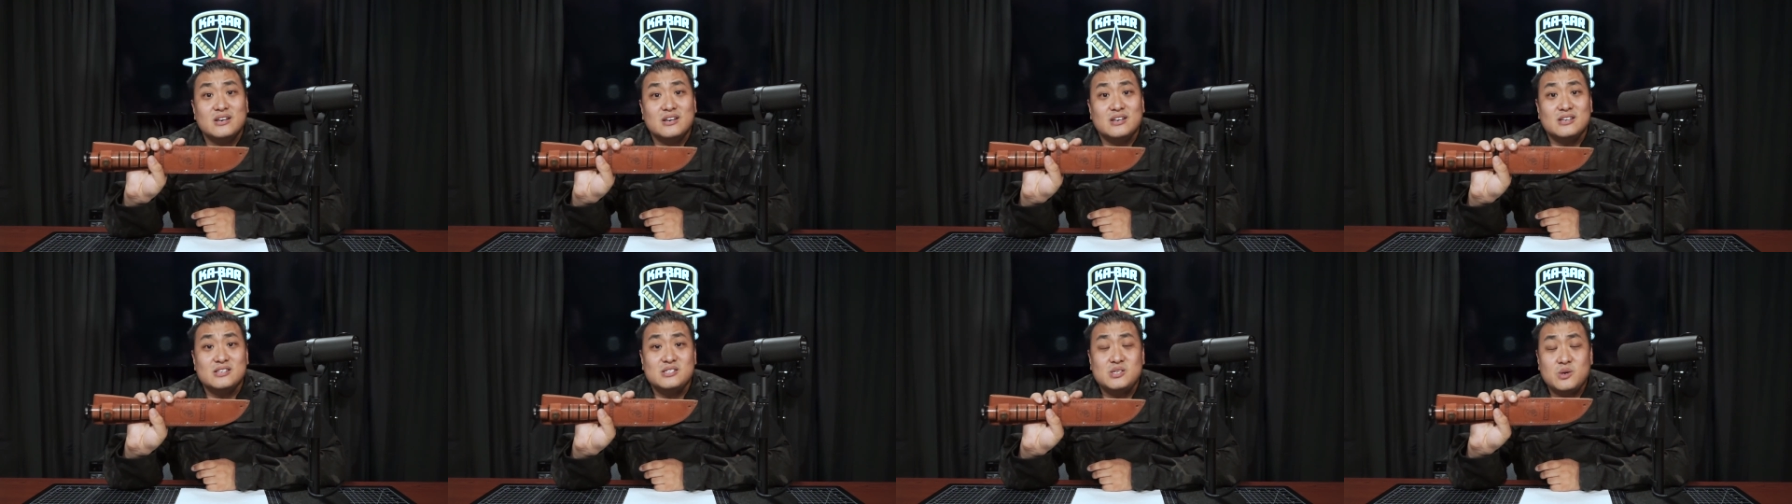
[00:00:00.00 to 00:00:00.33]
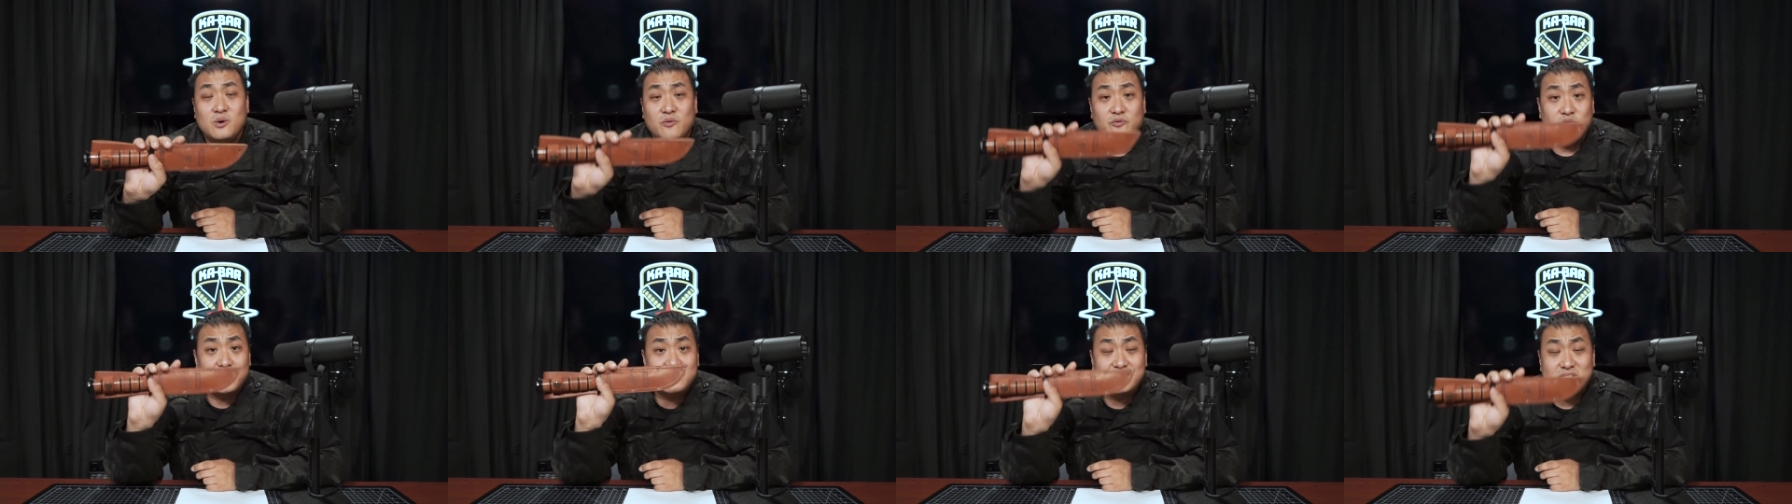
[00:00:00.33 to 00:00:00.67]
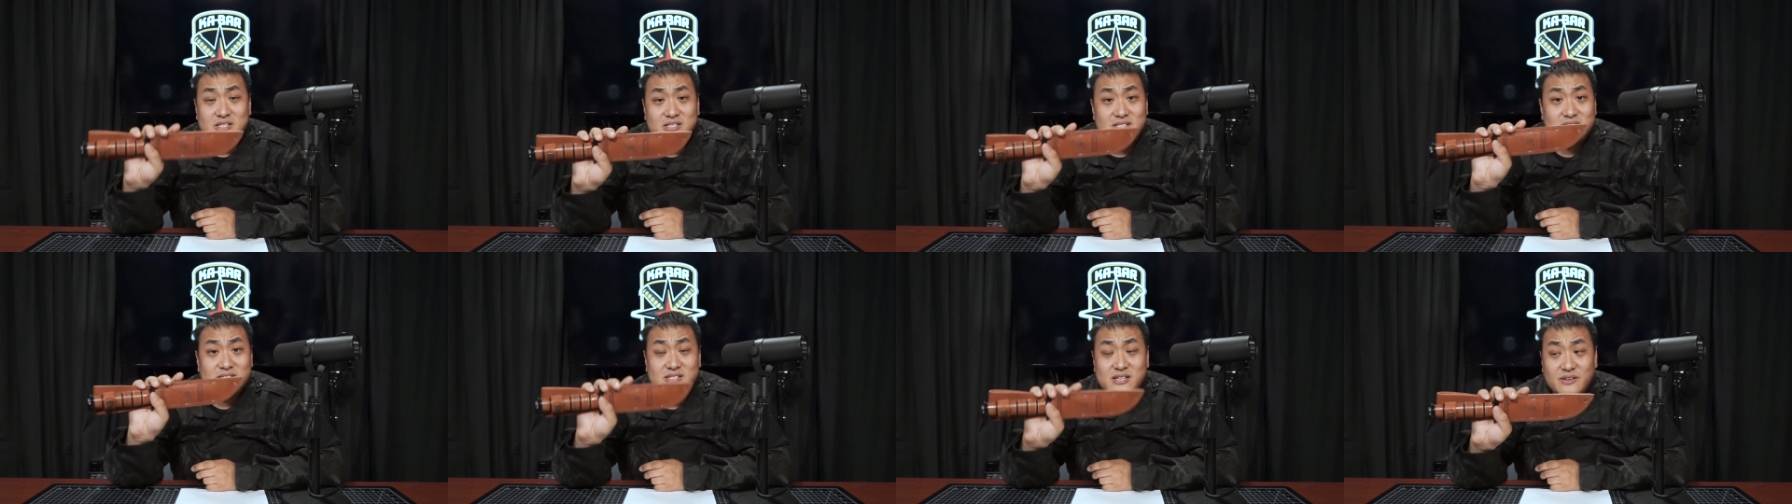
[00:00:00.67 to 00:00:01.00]
So for
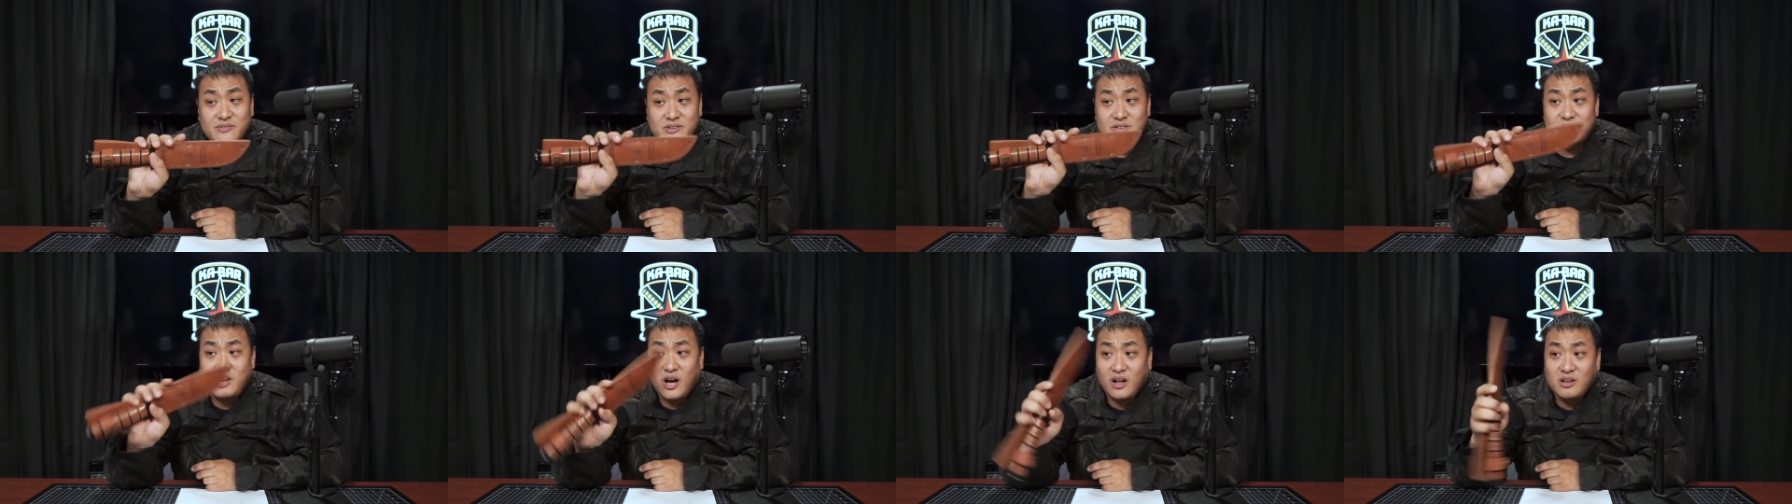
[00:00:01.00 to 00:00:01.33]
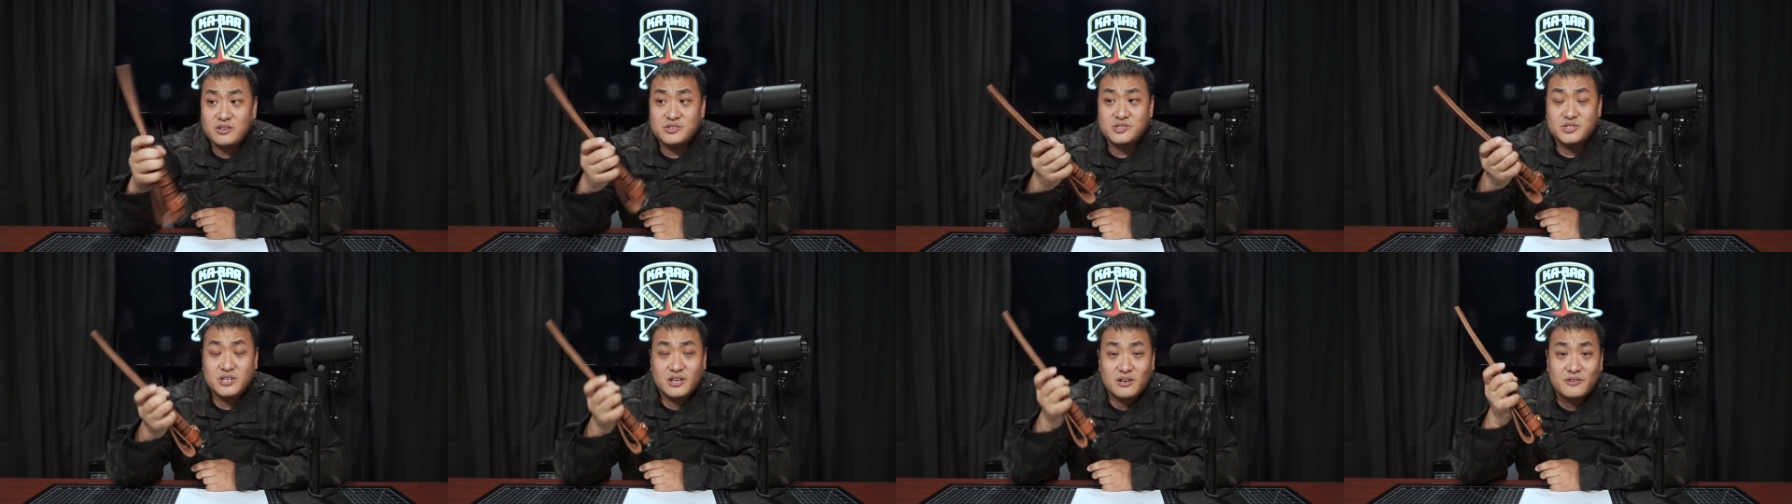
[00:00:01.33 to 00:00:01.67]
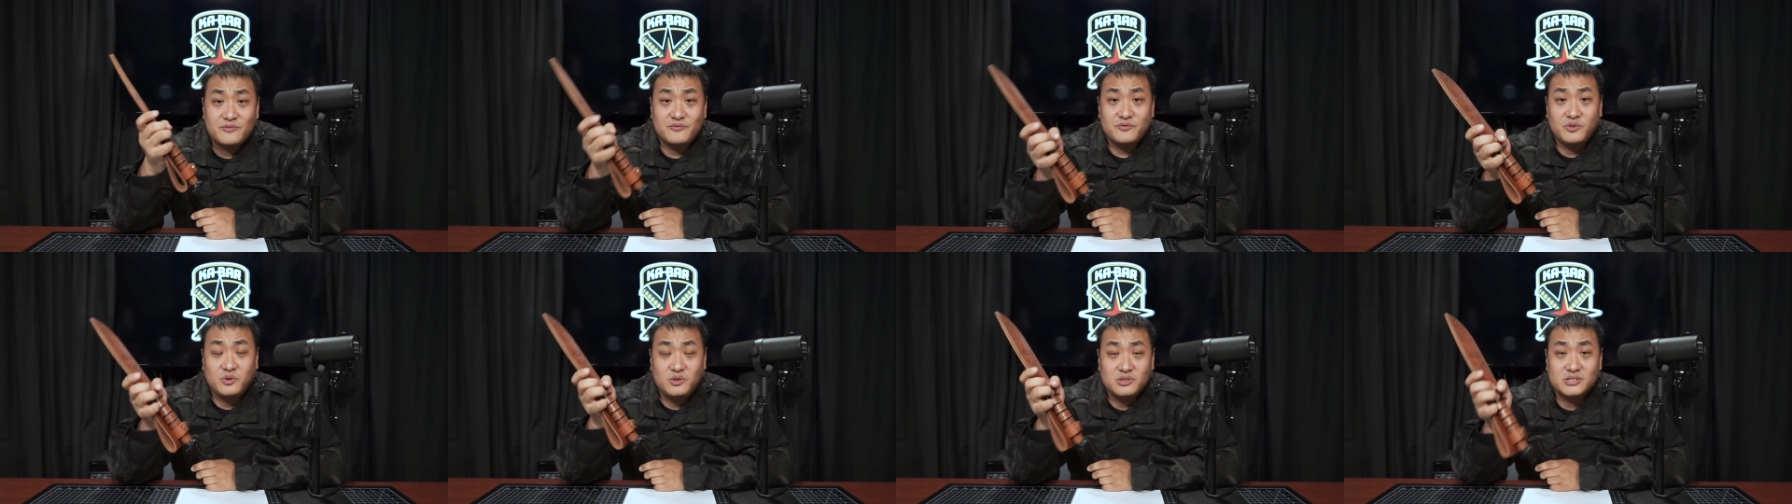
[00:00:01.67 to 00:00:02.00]
$67, you get a
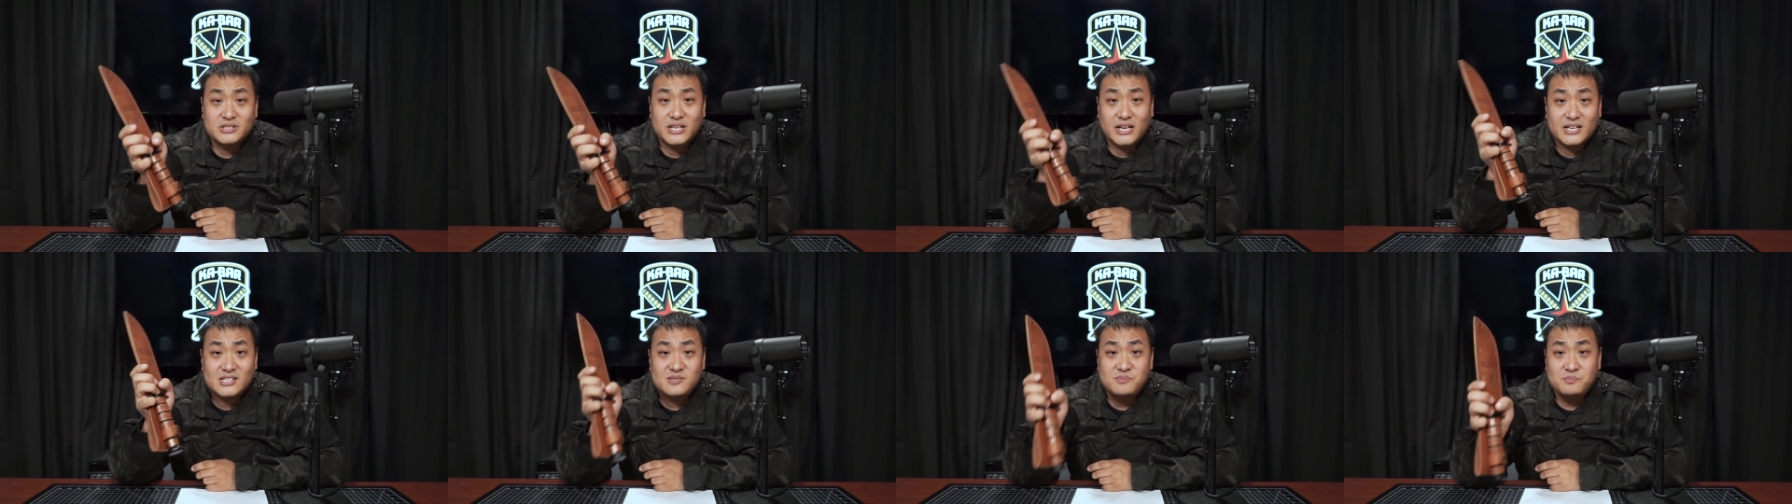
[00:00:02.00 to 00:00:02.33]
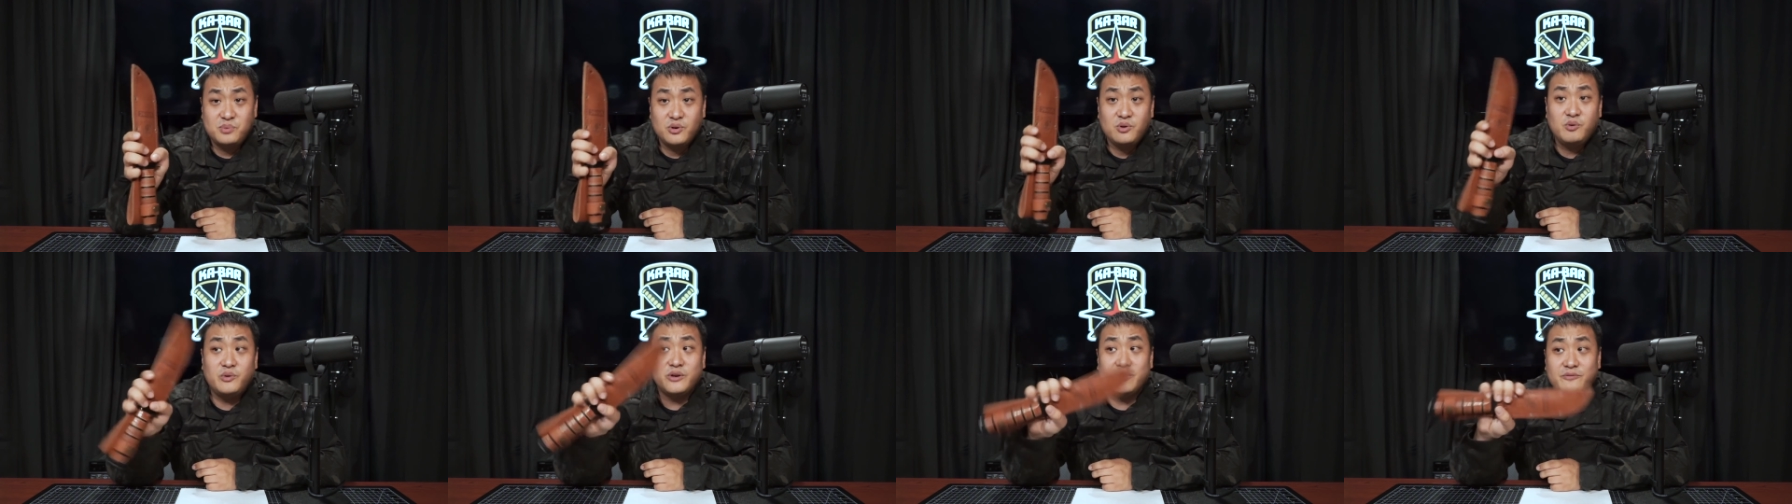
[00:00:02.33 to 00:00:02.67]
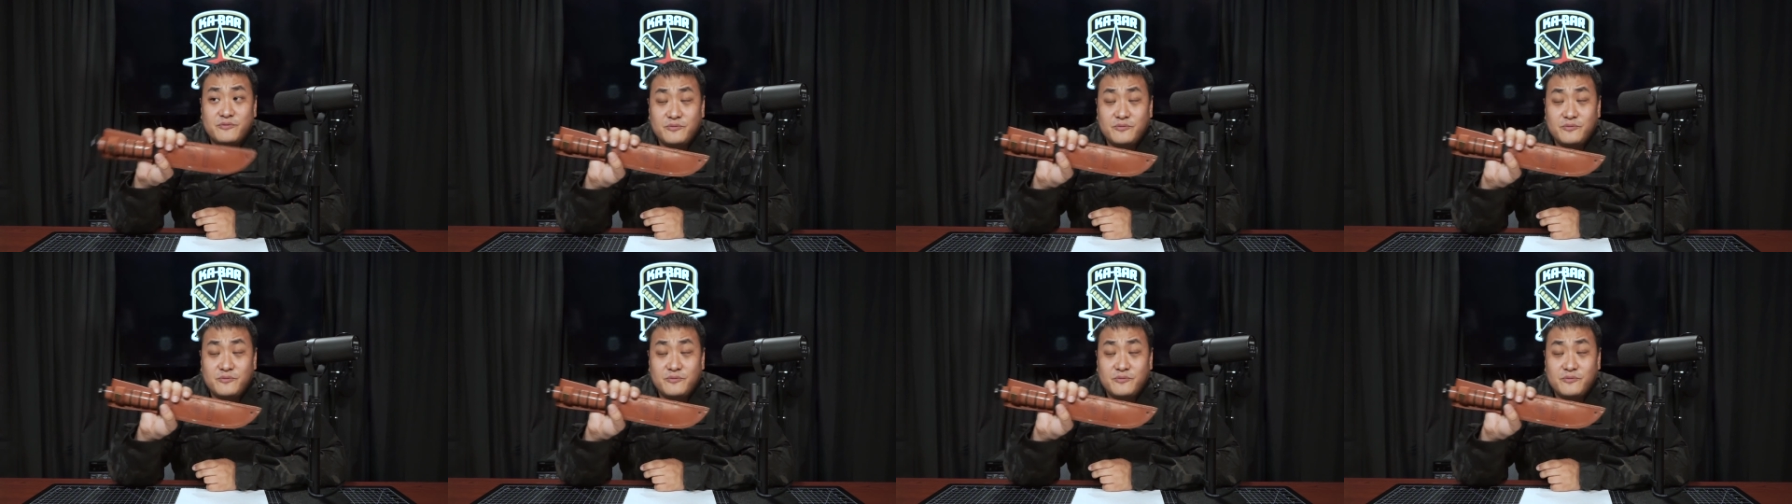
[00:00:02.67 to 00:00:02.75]
full-size Bowie,